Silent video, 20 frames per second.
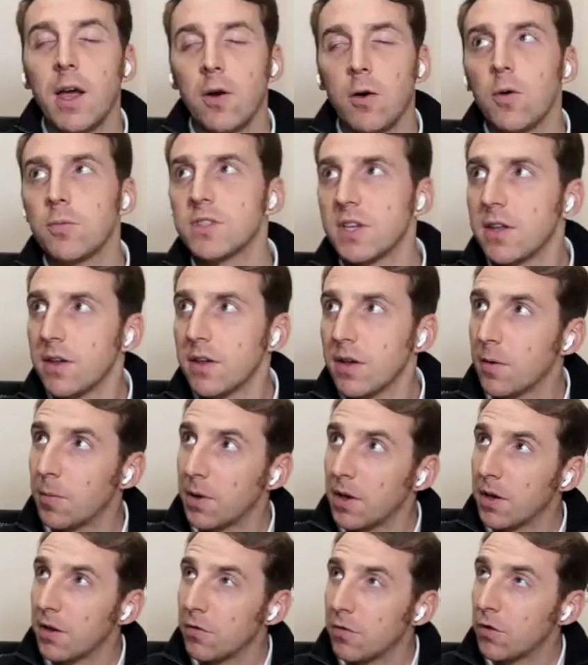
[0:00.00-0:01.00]
obviously. I
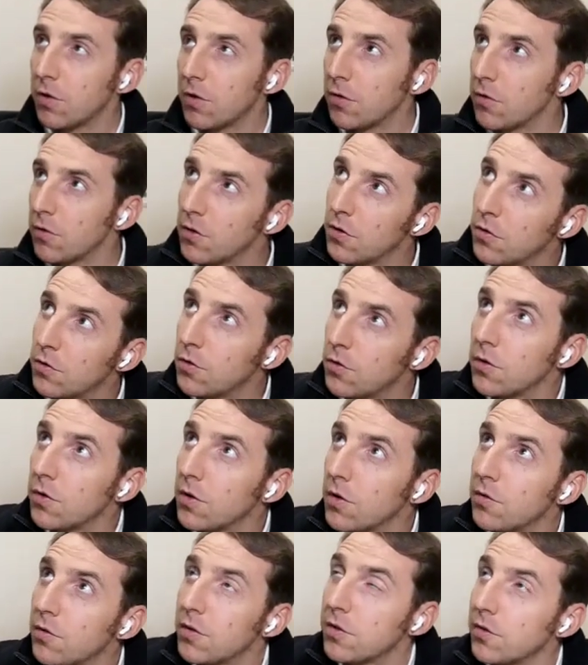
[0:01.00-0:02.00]
mean, if
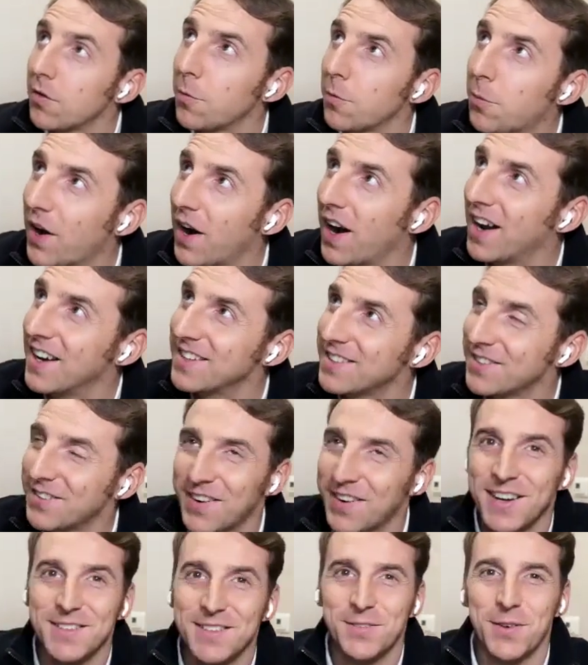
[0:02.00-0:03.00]
it's not priced
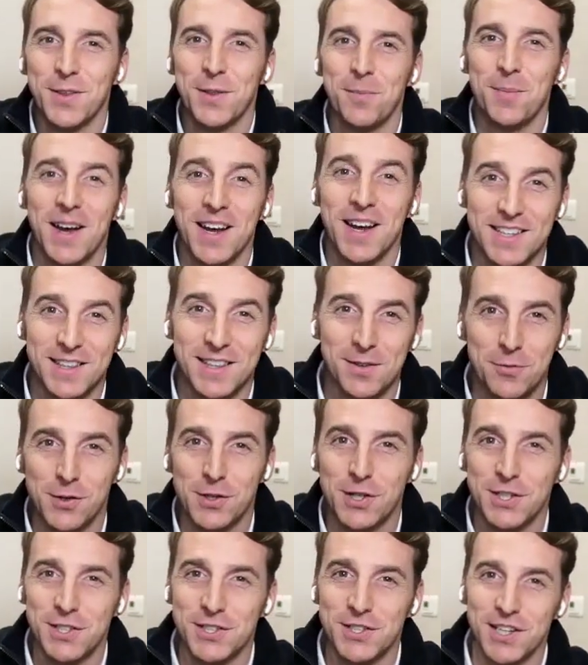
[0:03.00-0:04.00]
right for the market, the
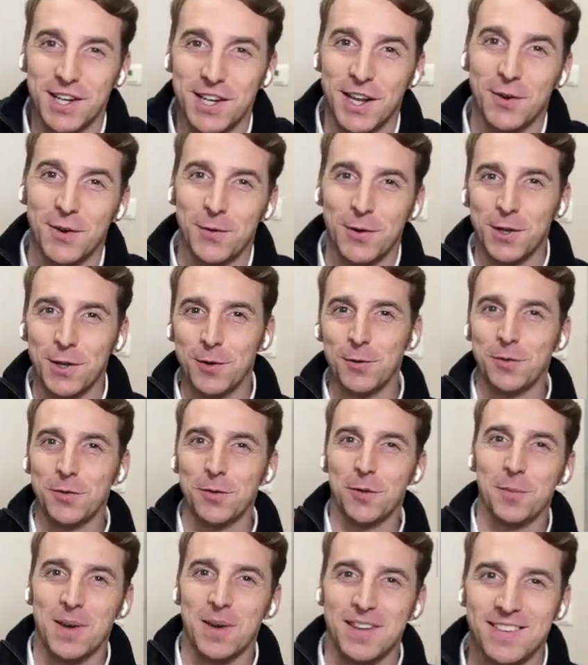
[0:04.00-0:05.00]
furniture can only do
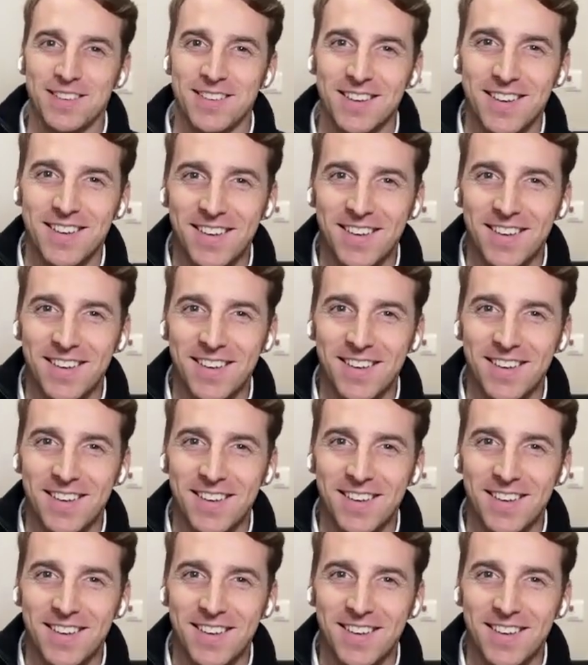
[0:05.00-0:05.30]
so much.